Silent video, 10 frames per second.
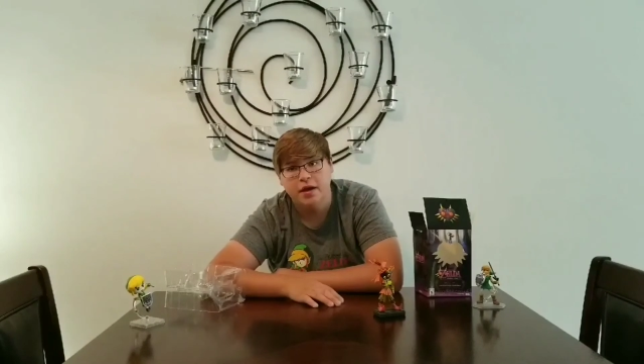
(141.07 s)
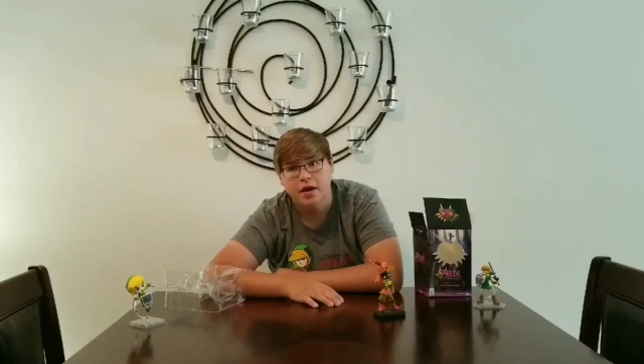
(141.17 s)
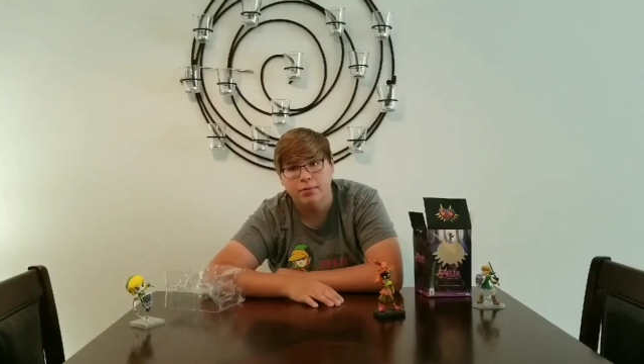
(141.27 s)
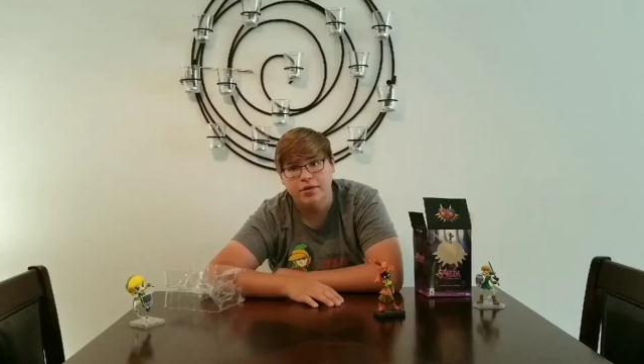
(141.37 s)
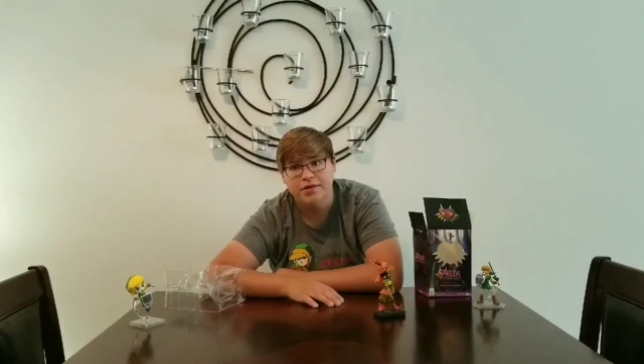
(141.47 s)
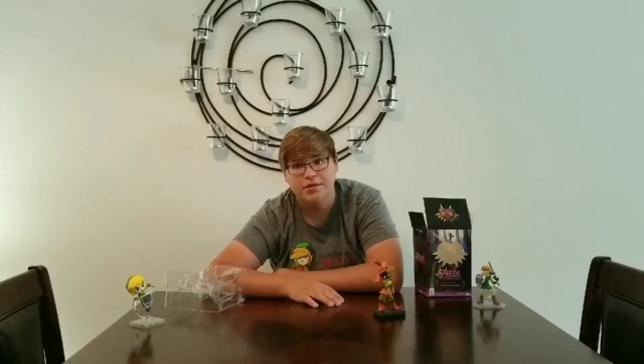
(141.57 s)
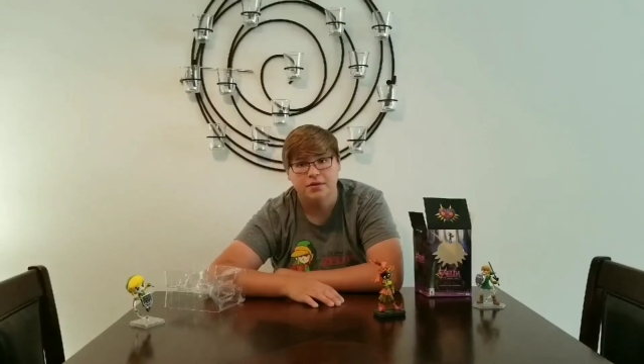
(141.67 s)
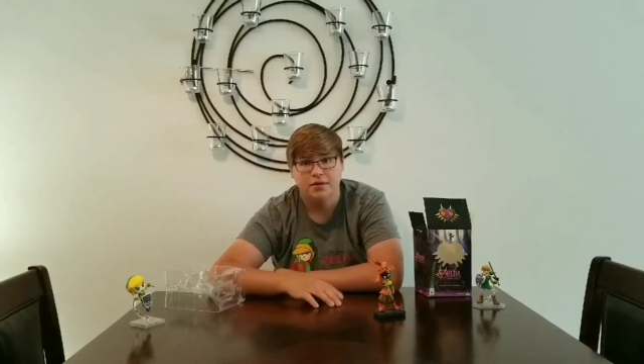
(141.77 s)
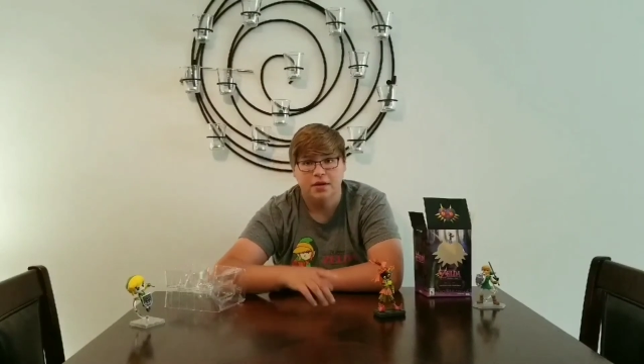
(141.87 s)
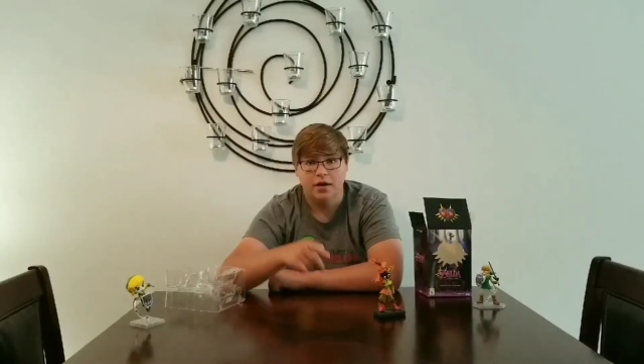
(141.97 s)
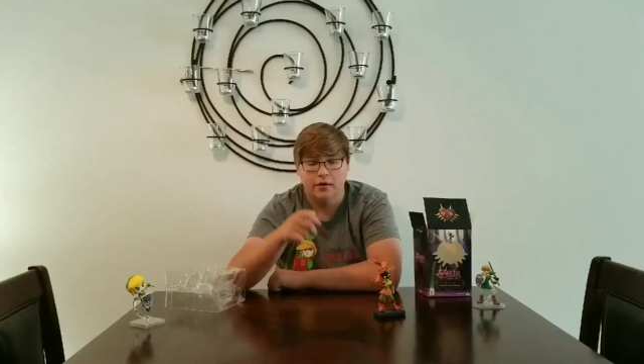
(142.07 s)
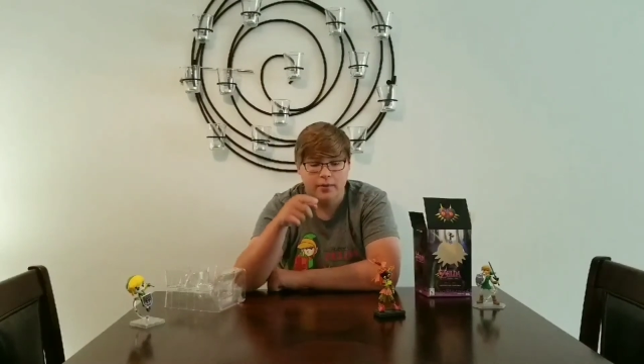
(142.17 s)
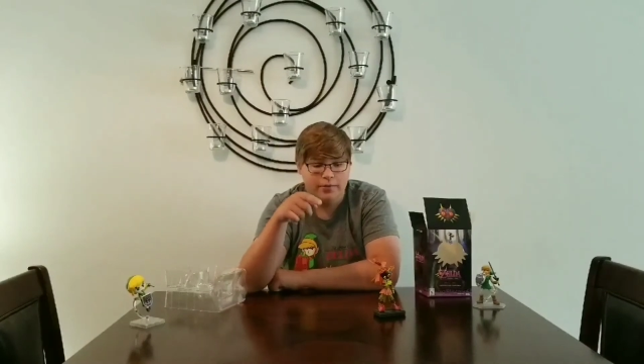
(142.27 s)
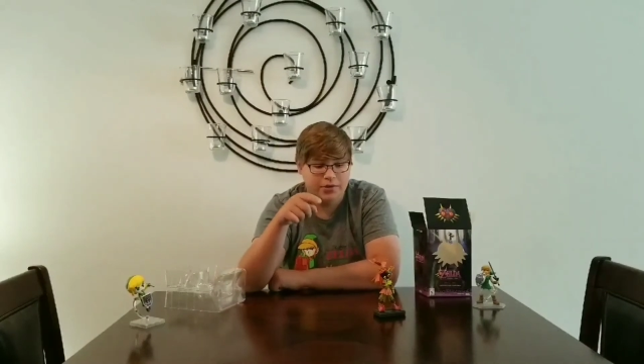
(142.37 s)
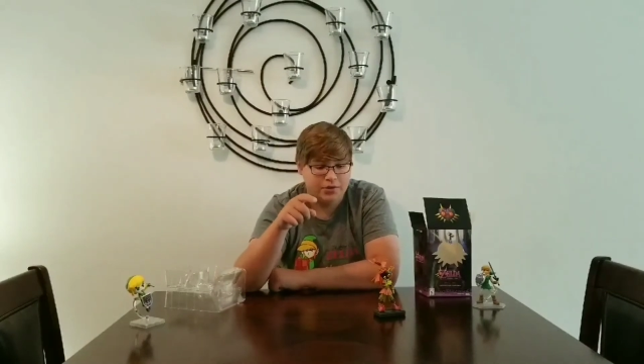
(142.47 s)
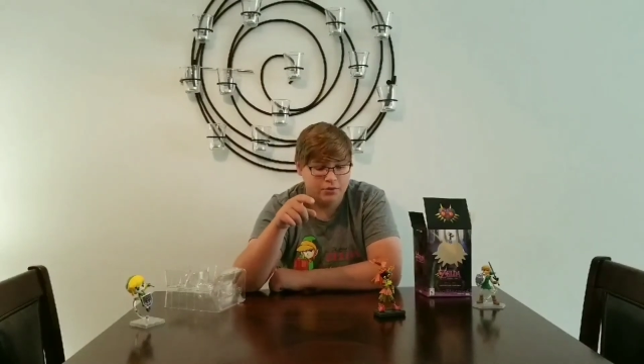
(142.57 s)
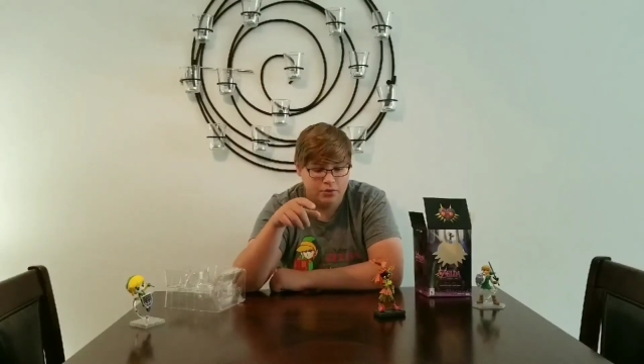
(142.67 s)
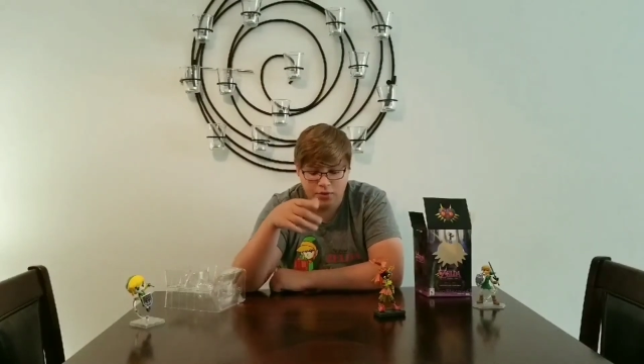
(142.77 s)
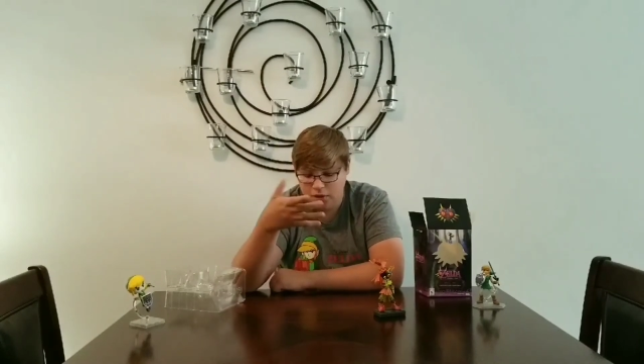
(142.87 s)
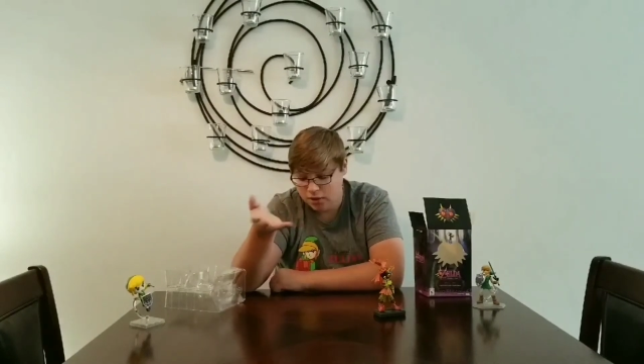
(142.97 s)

Uh, please uh, remember to